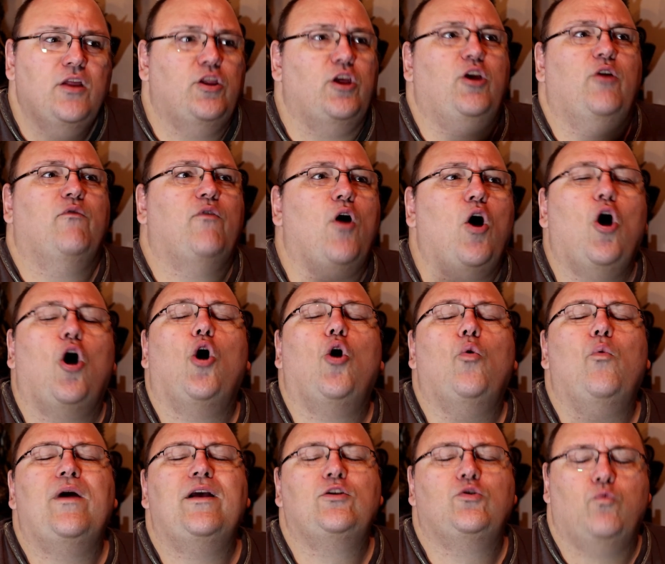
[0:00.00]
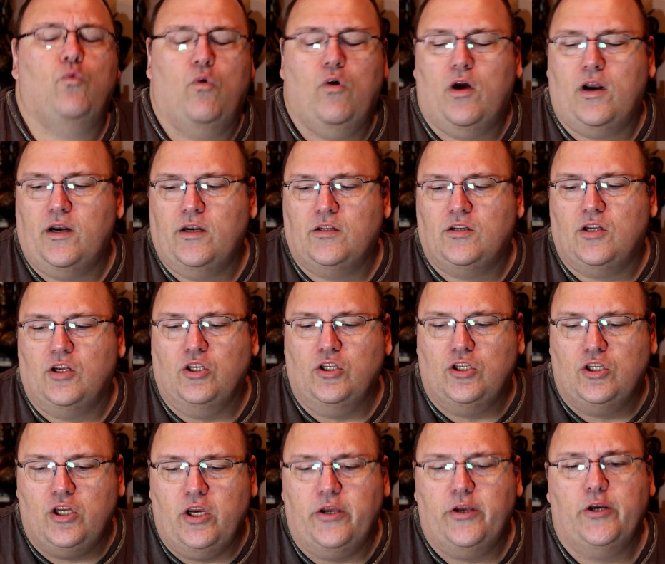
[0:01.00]
that you've always wanted to
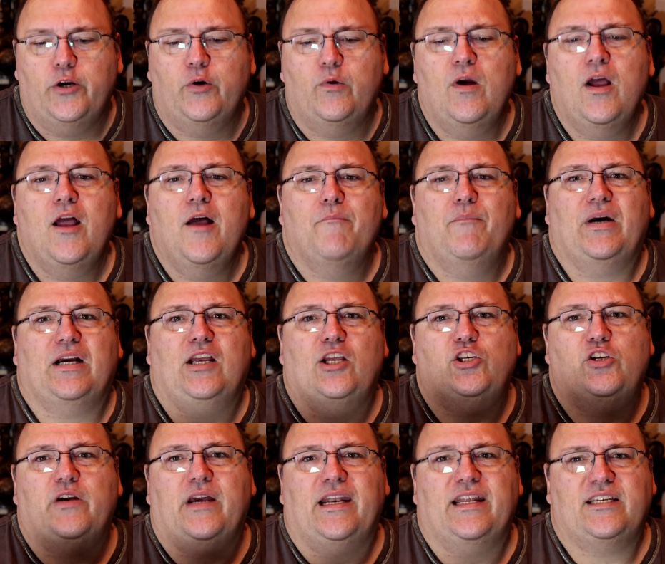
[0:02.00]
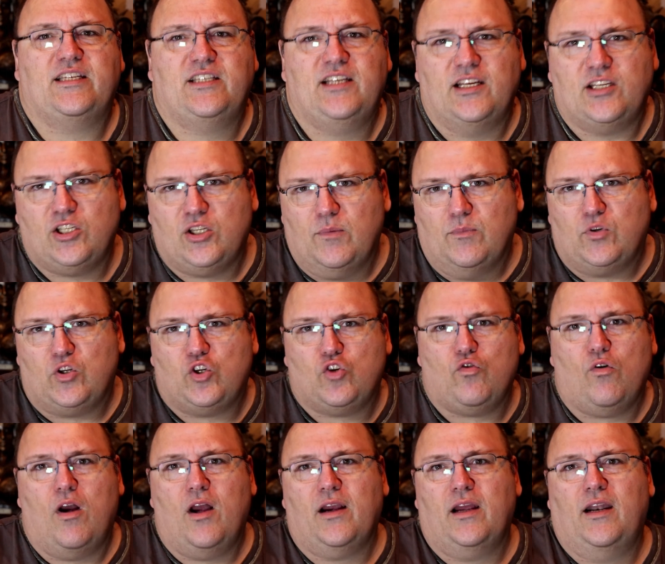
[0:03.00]
do because you got a system
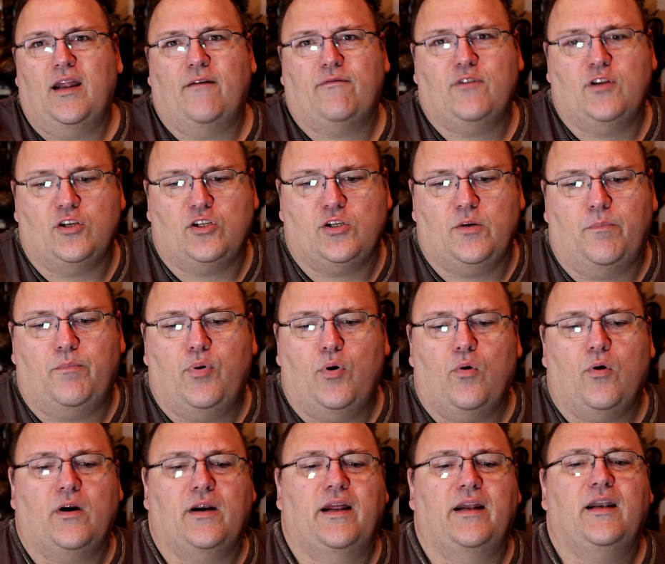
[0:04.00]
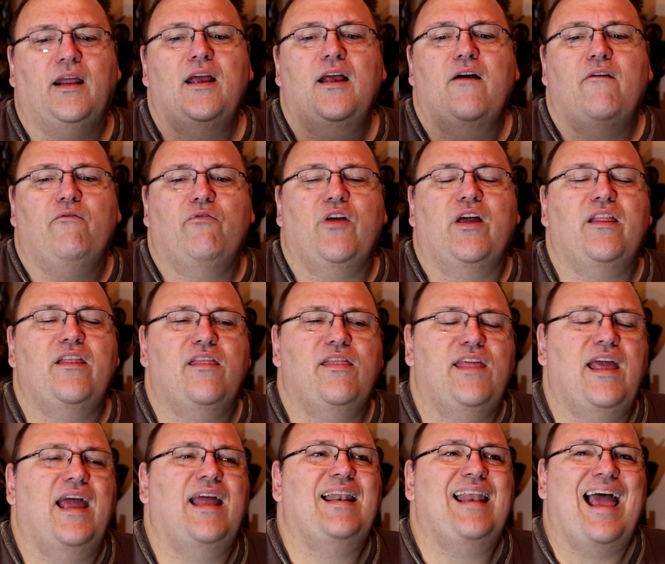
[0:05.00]
strong enough to support it that
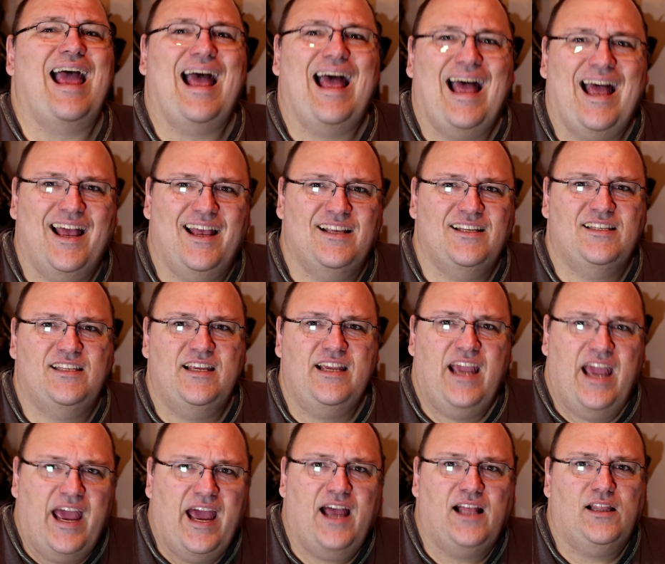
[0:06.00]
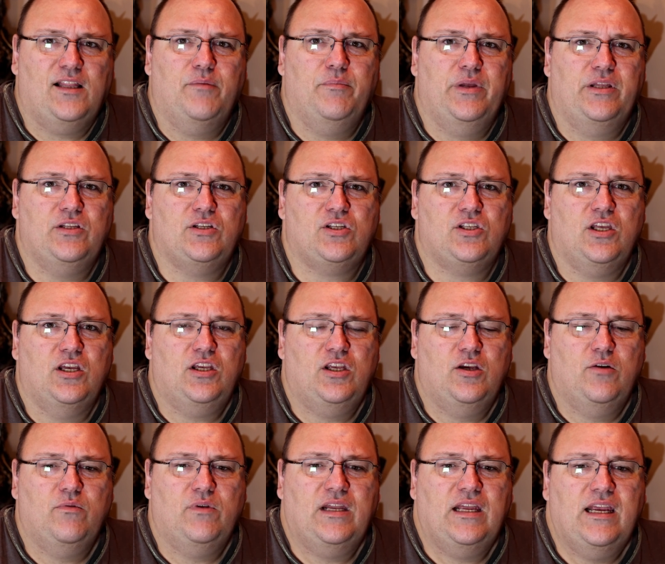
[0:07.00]
then has the elements that
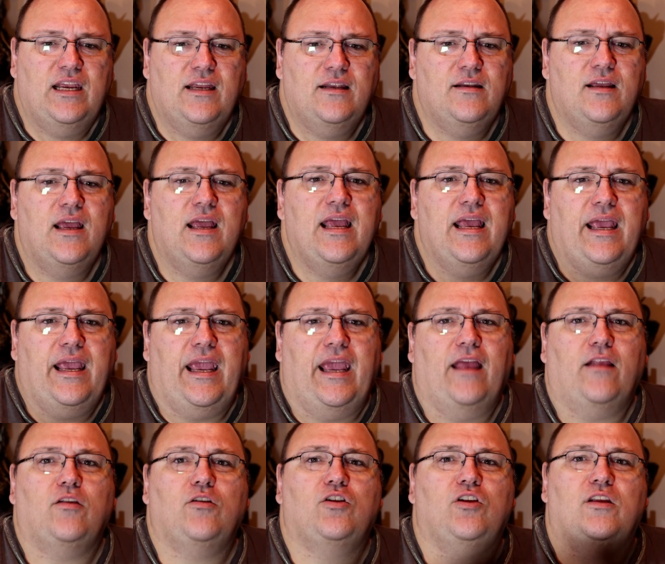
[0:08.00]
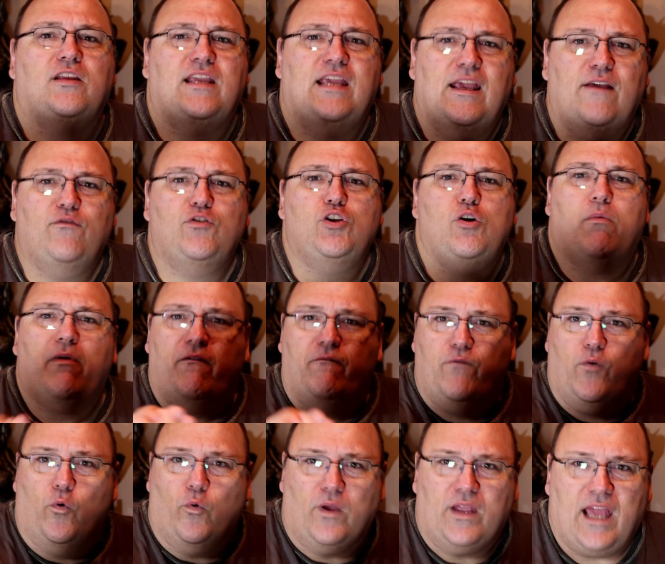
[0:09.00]
you need. It gives you a
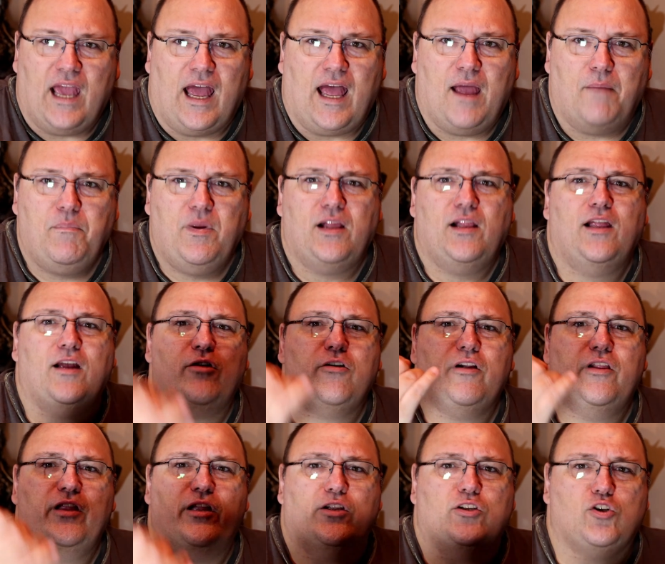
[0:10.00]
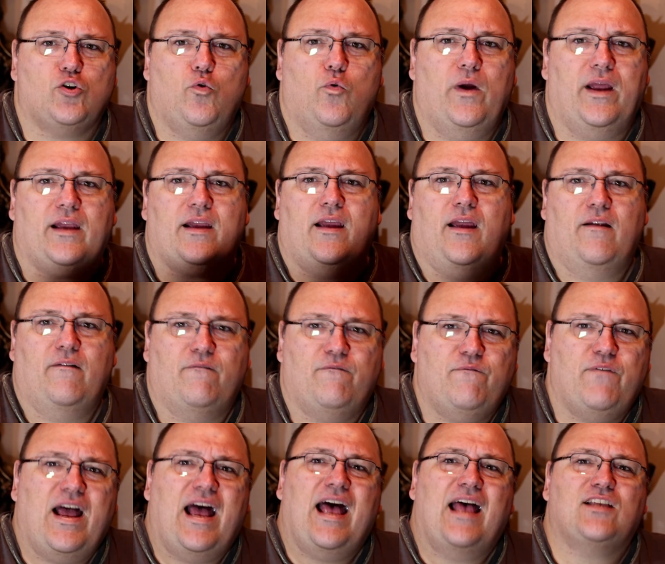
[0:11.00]
vocabulary that's quick and
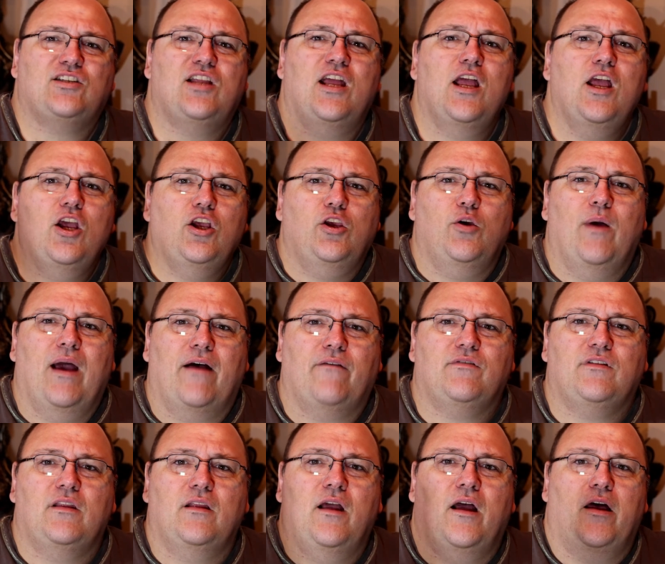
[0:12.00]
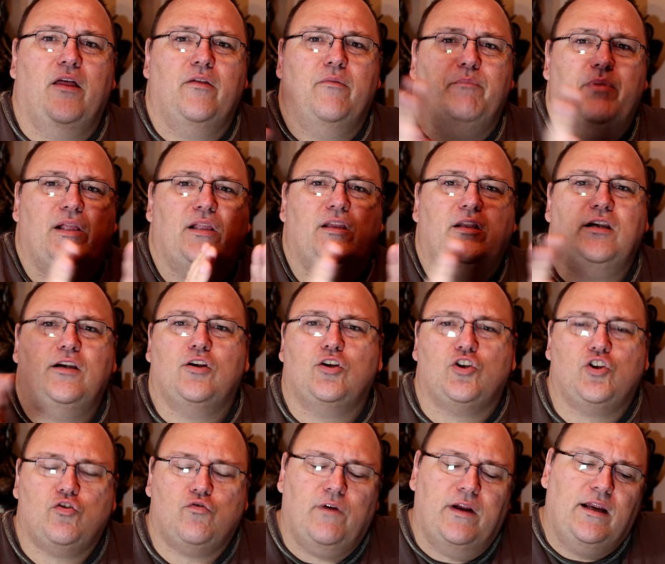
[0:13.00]
fast. You have the ability to
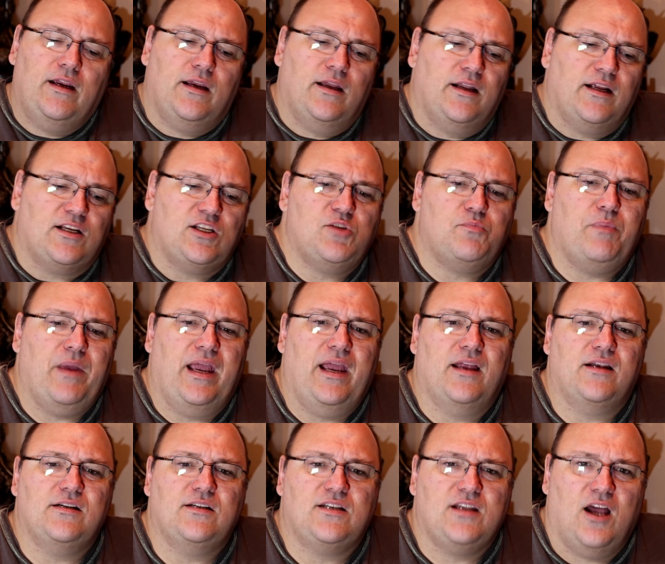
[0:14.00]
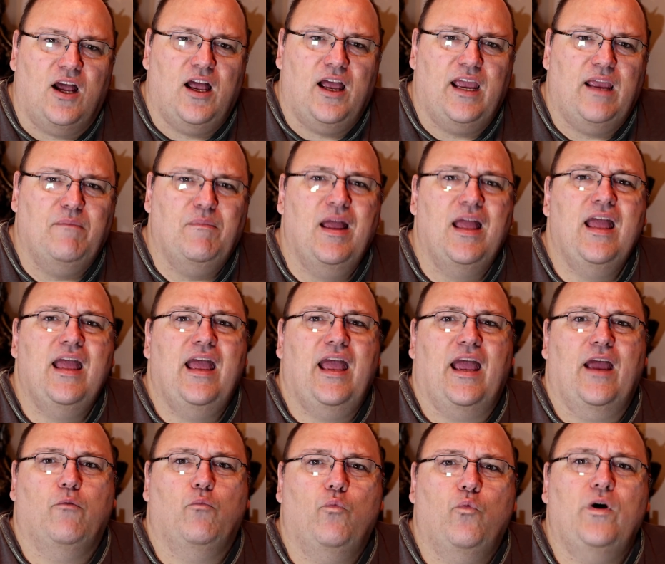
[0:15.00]
shrink and expand time.
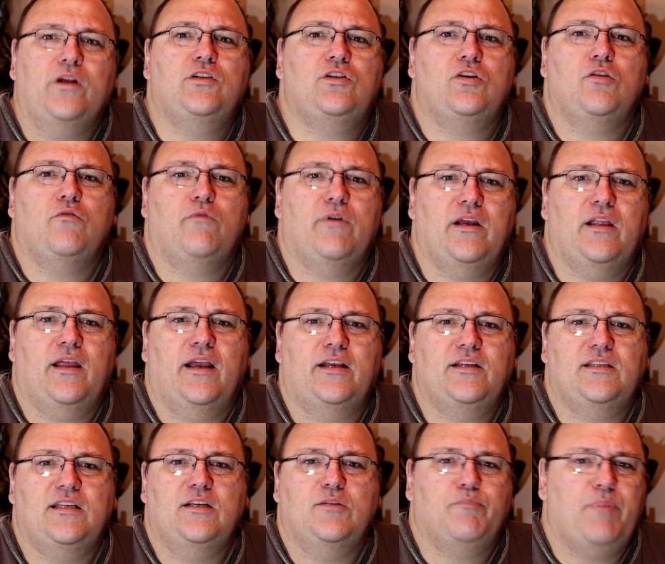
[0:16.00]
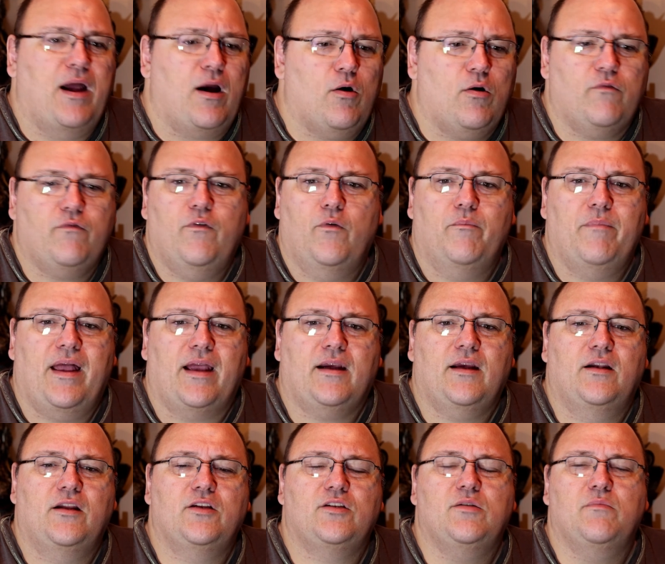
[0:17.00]
And once you realize these powerful
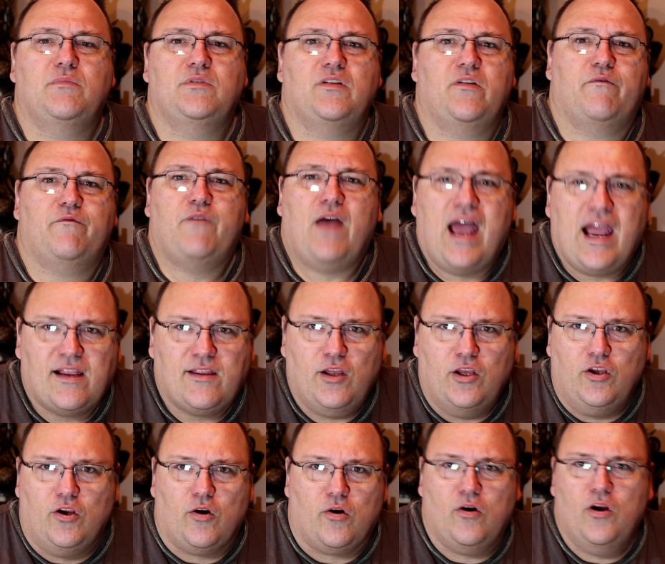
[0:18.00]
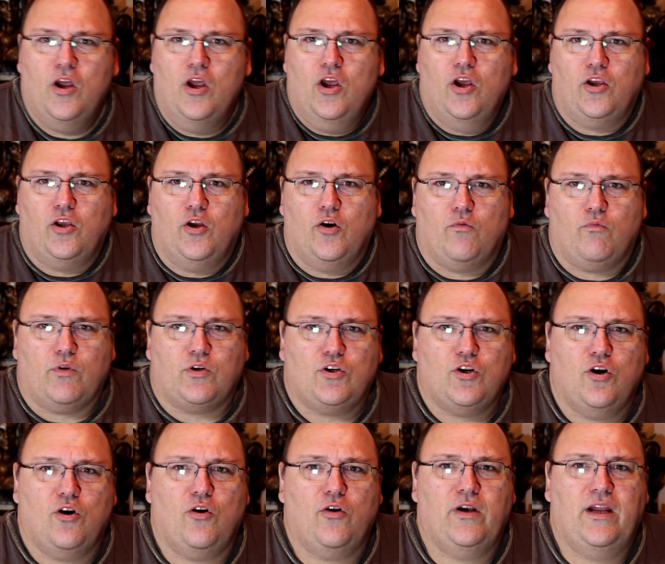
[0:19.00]
mechanisms, the fact that you're
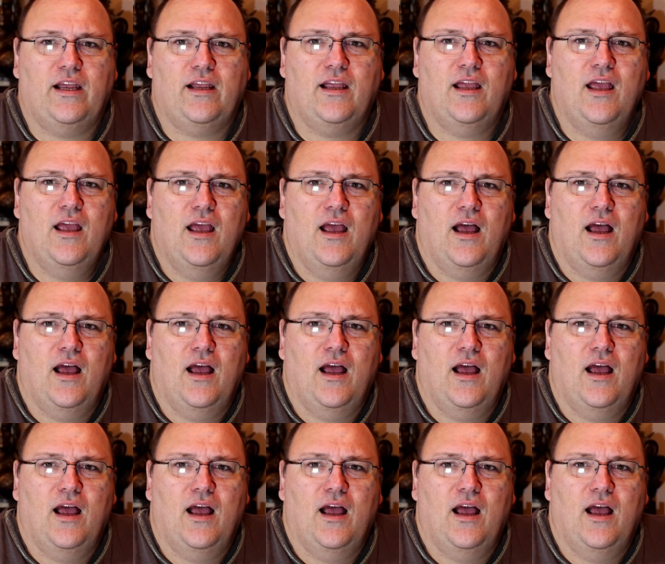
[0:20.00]
returning